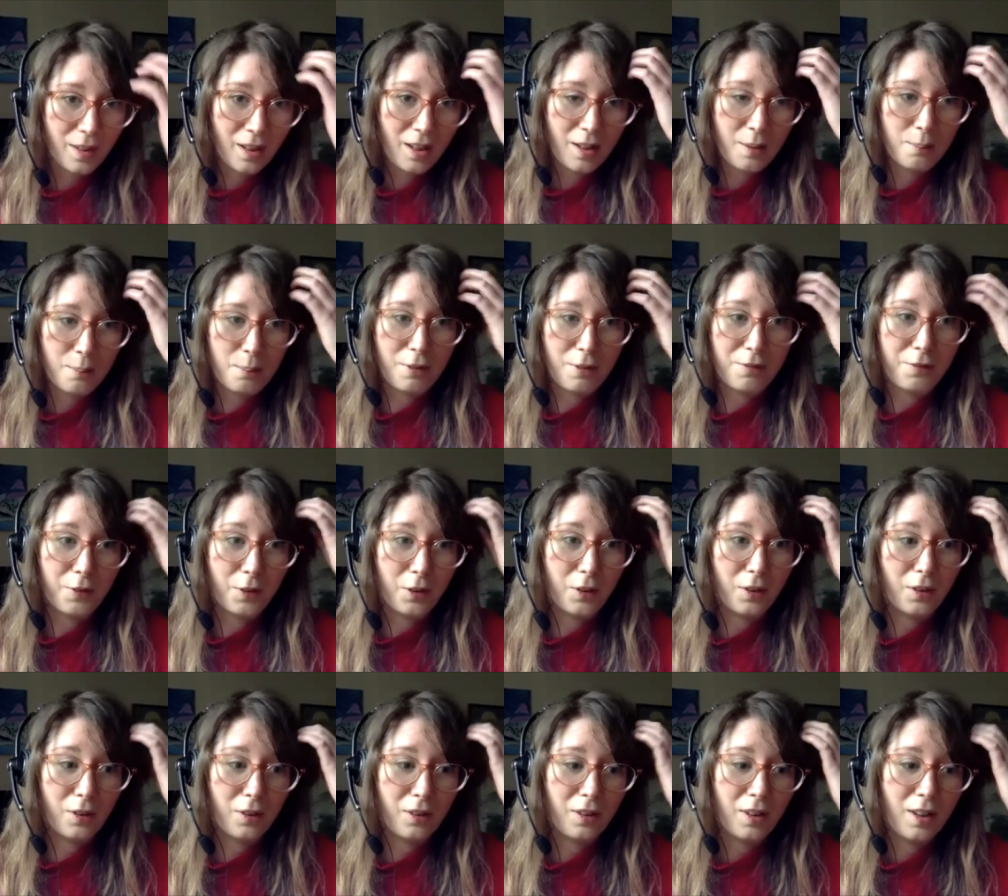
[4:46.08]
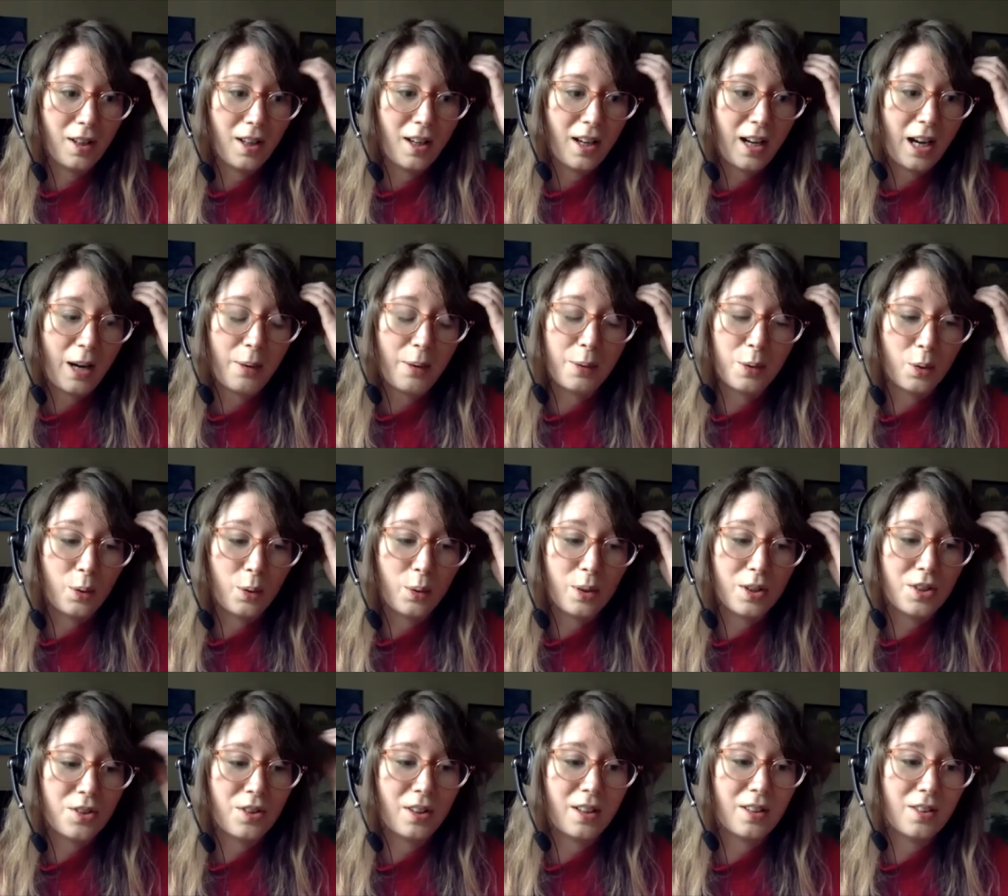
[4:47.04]
before i would always
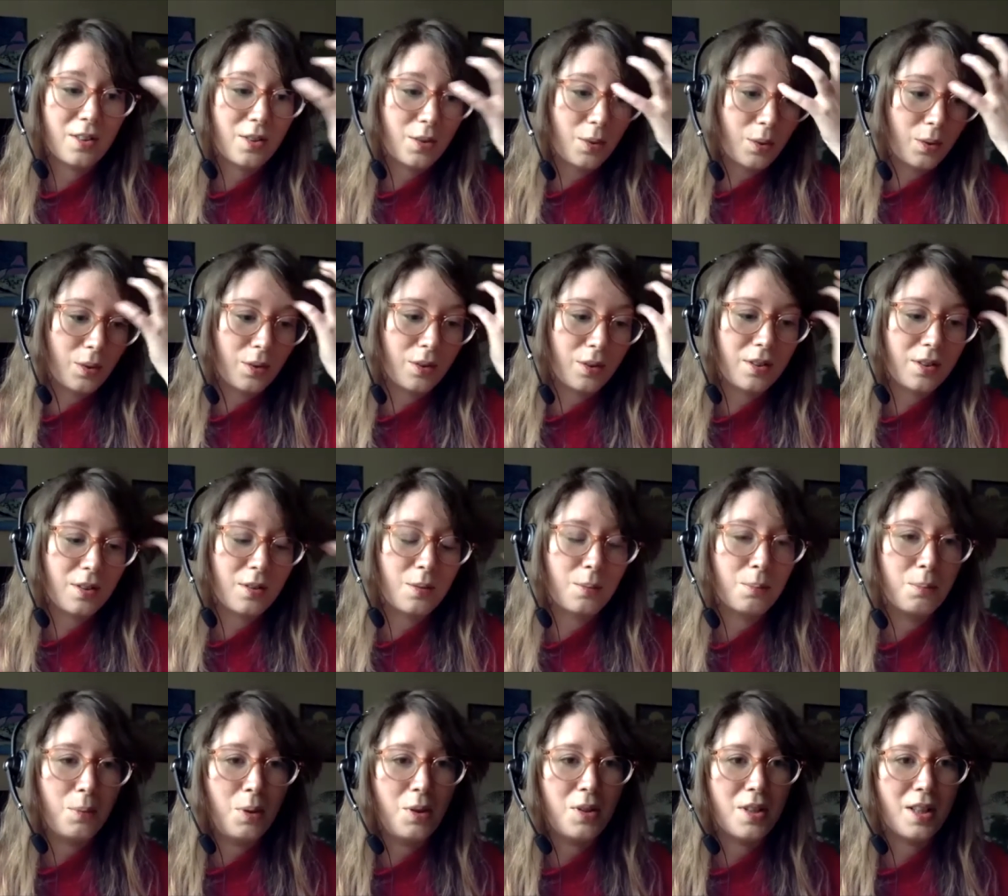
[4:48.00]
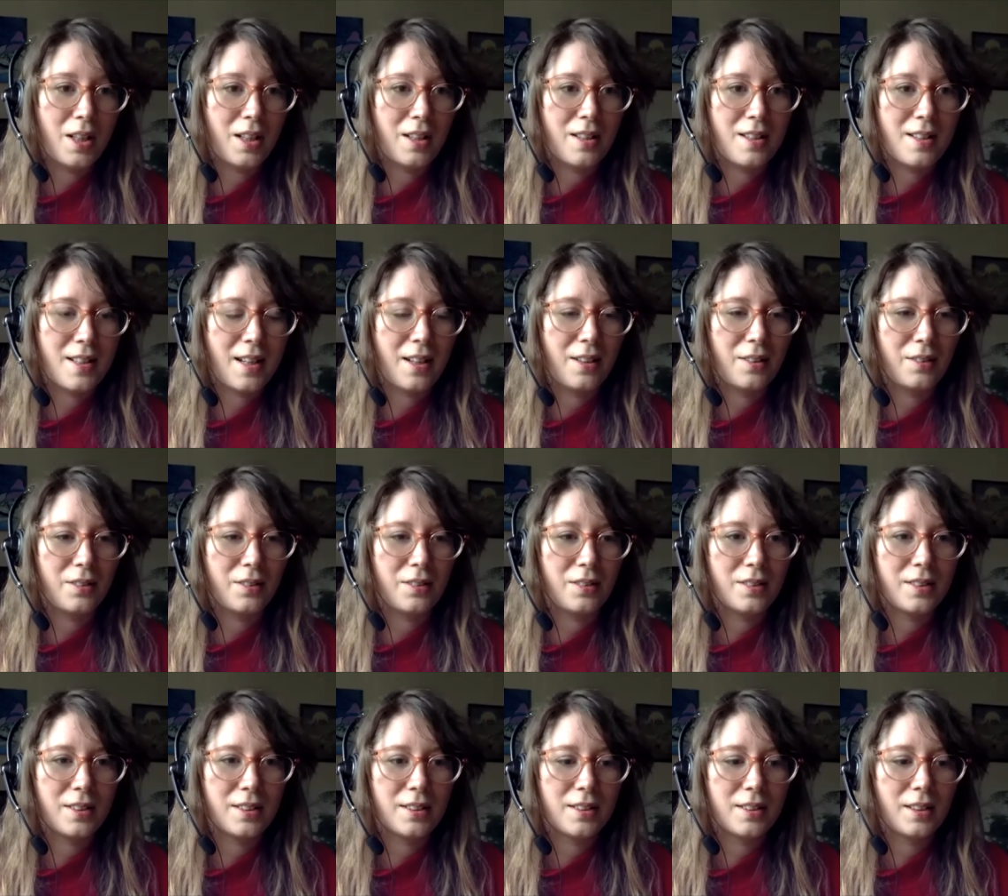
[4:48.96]
try and source music and
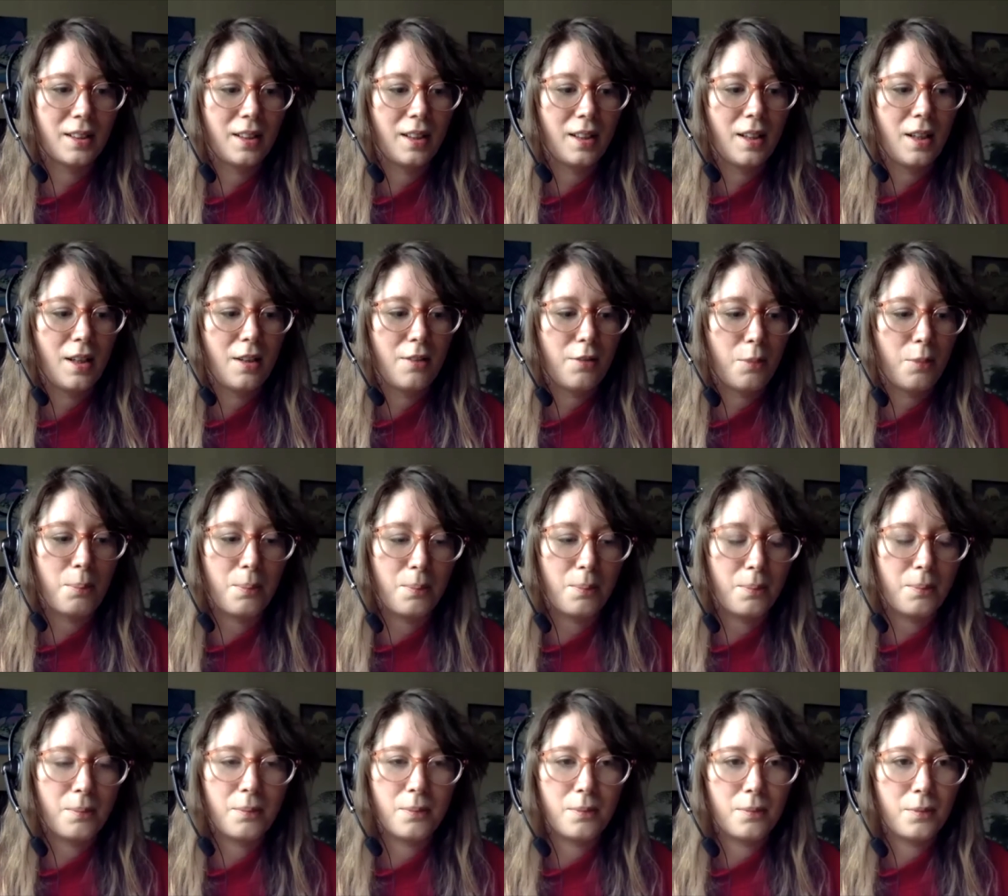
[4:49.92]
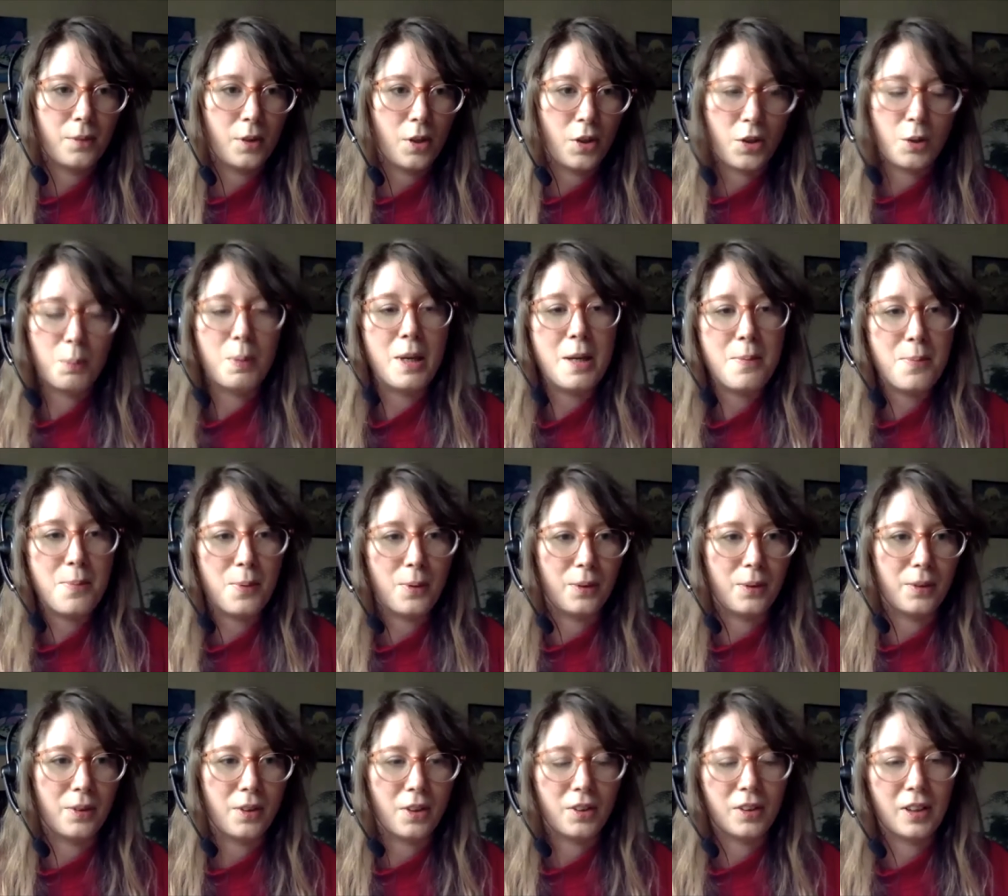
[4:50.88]
sounds from other people and
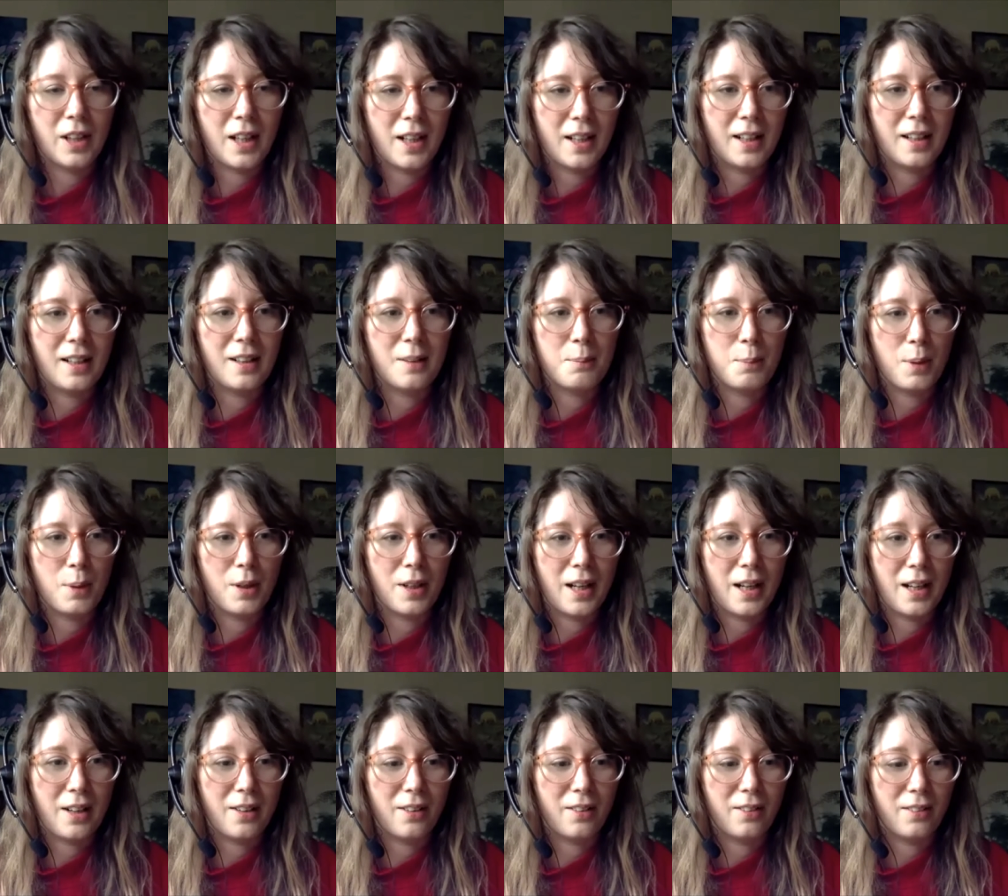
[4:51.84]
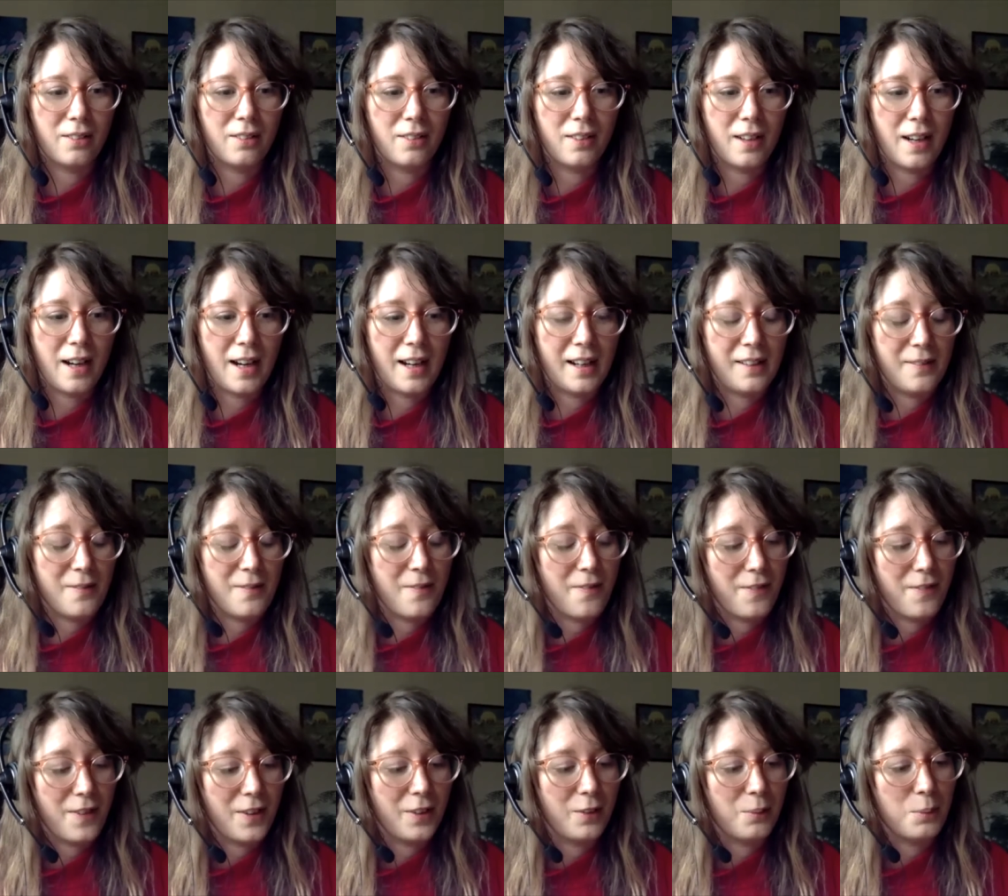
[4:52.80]
online but now I
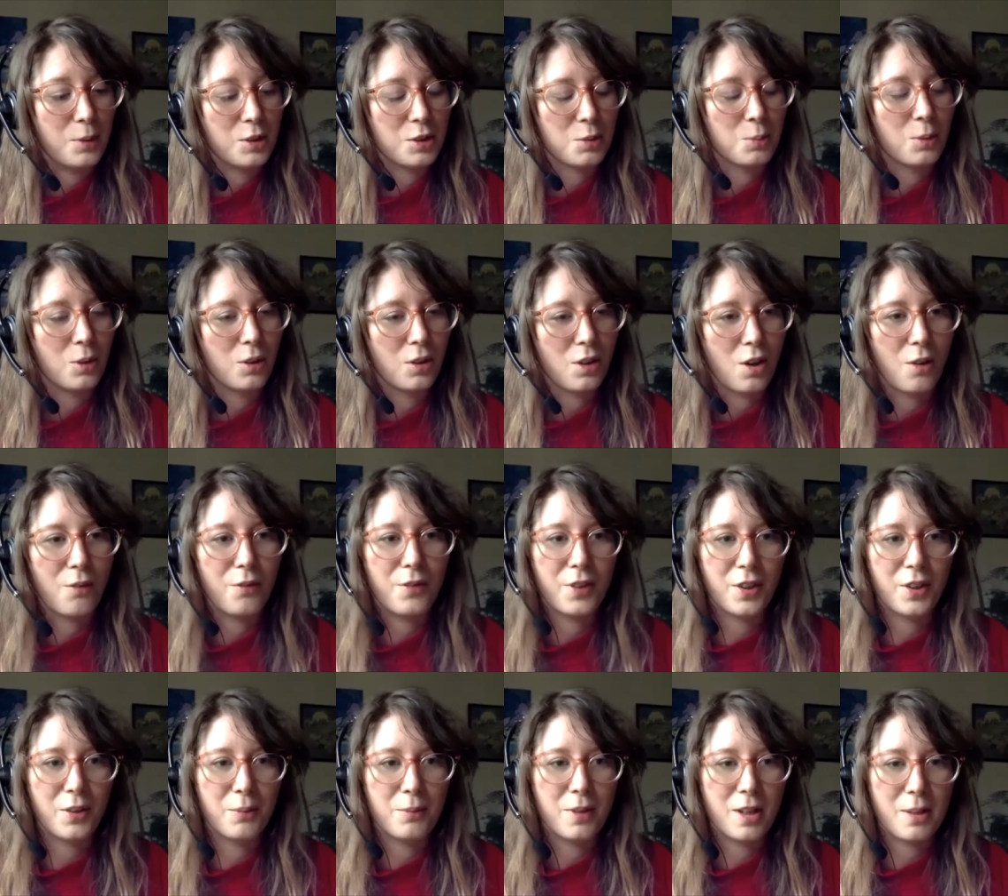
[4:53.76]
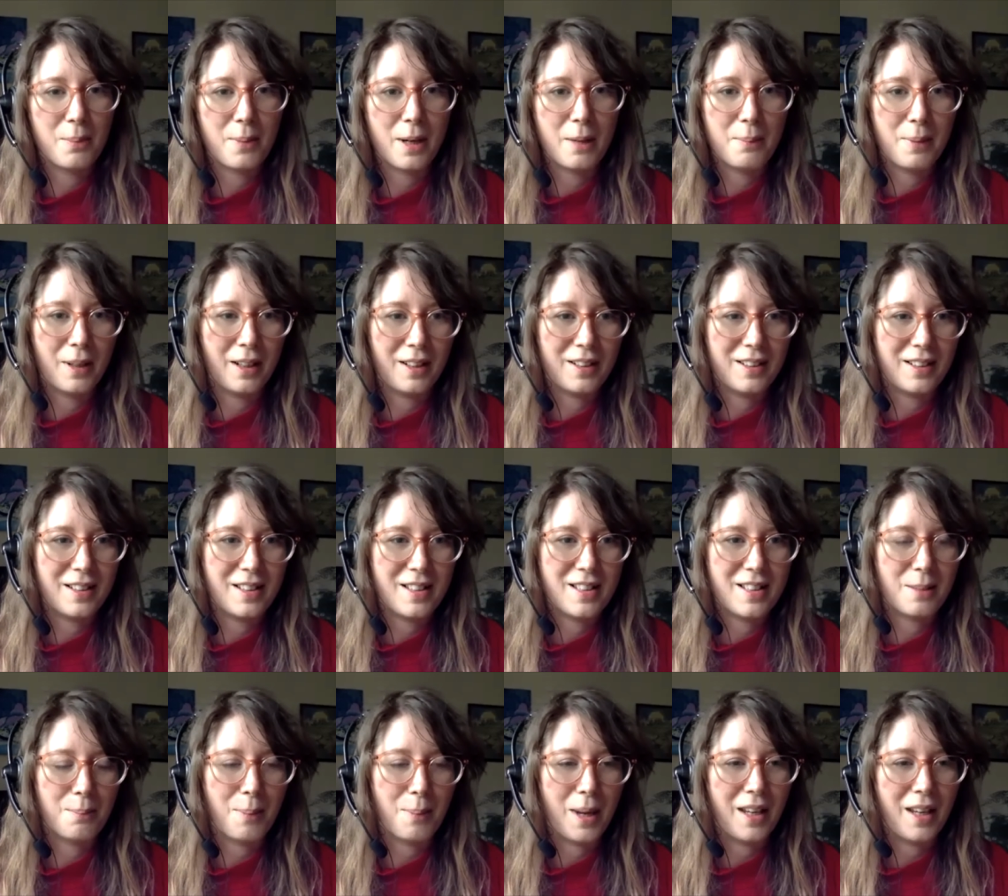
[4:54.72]
feel much more confident in my abilities to
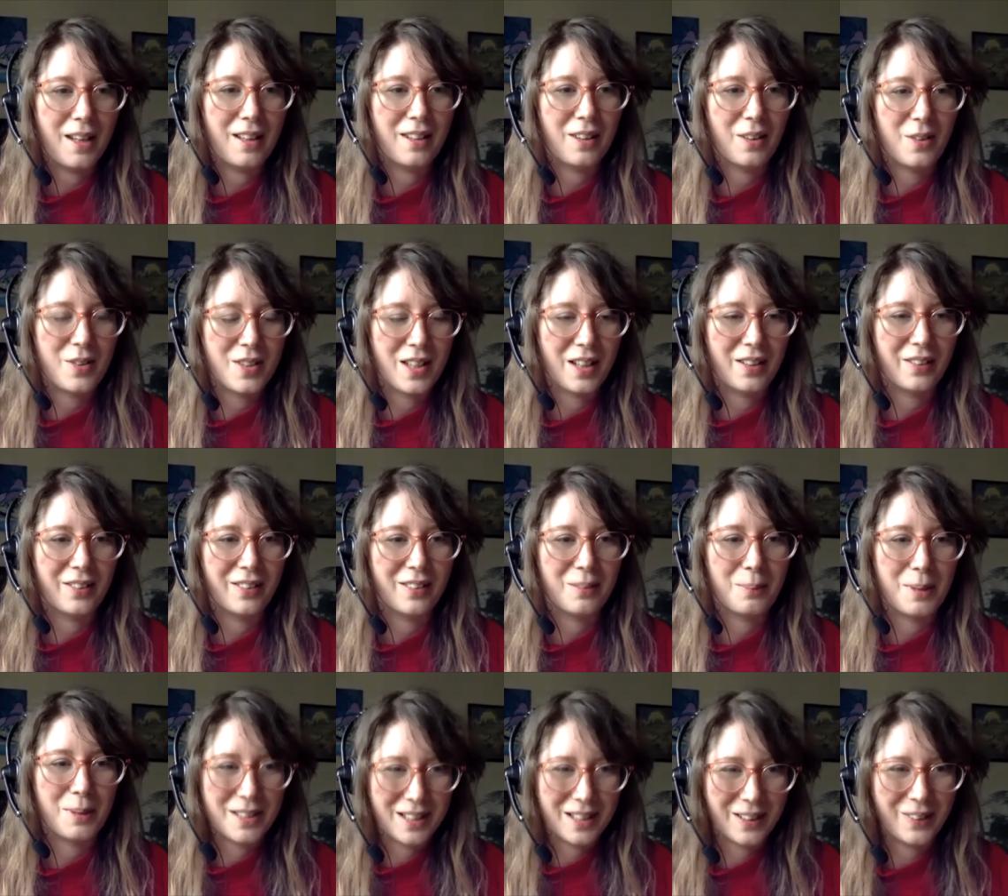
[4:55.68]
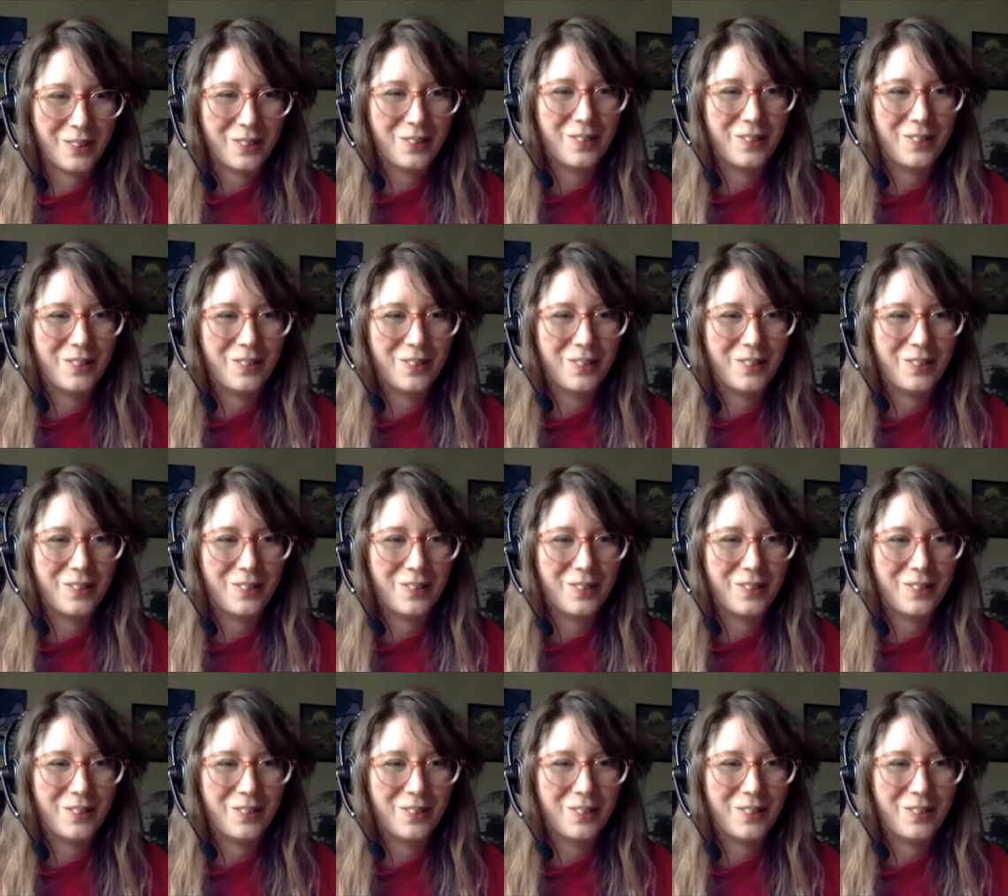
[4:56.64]
make those sounds myself,